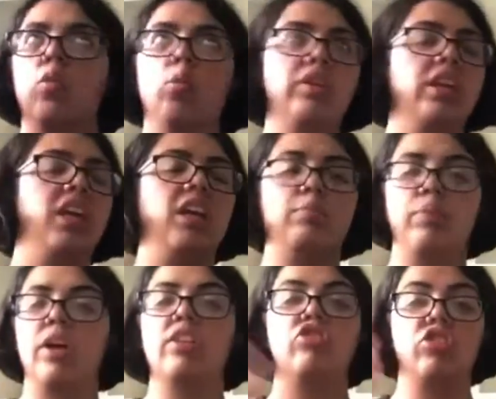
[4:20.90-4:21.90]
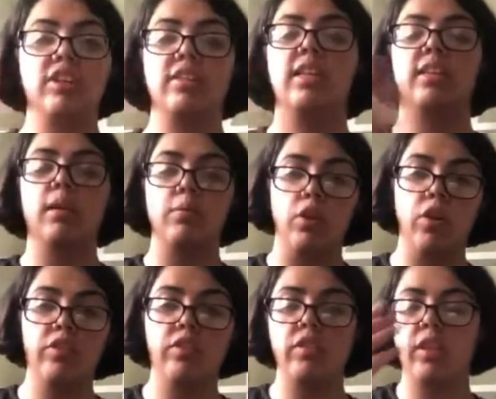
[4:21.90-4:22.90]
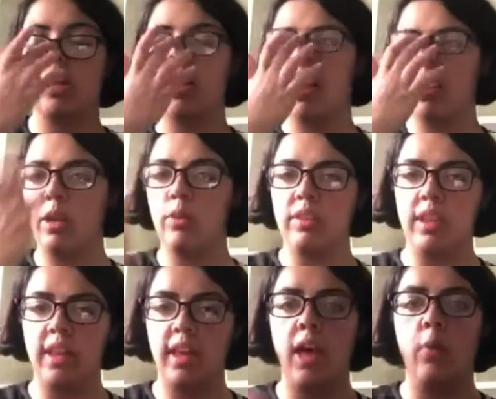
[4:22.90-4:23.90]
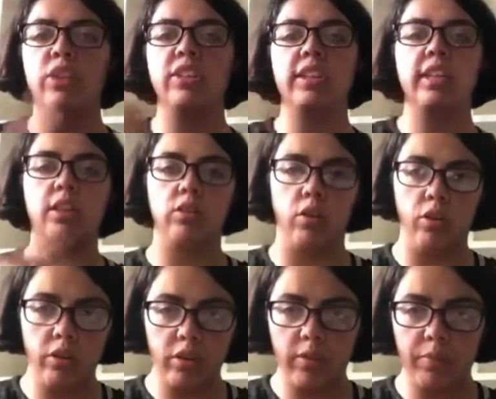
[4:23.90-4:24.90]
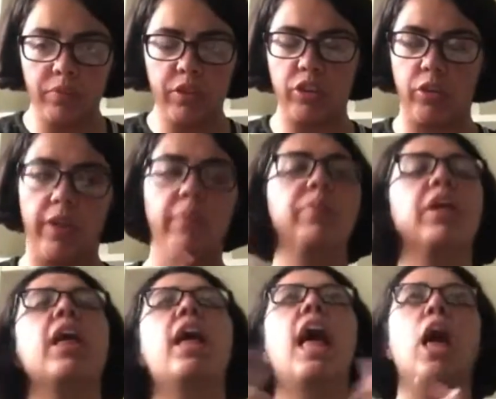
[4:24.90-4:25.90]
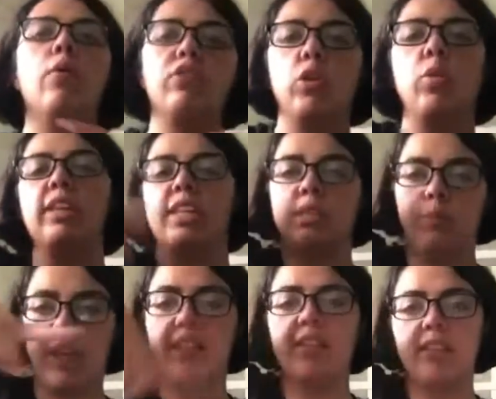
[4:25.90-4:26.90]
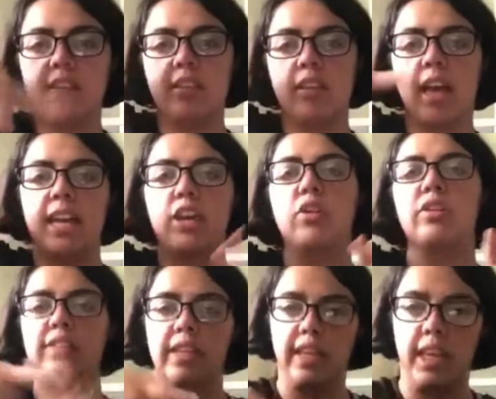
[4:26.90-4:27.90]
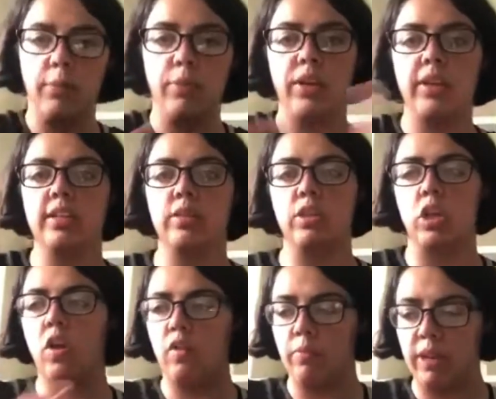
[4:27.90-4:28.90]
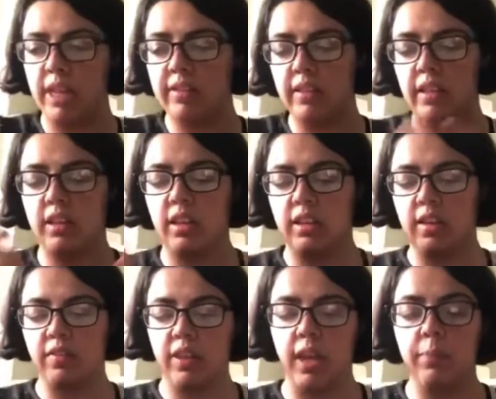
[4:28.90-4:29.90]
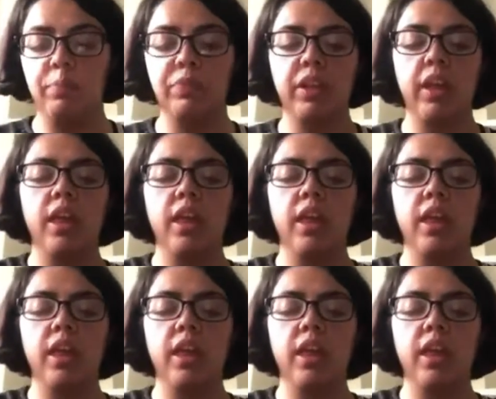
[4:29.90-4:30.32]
Woody, Buzz, Jessie, them lots. And they were there. I went to Slinky Dog. Sorry, I went to the one that spins. I didn't go to Slinky because there was a lot of minutes and I didn't have time.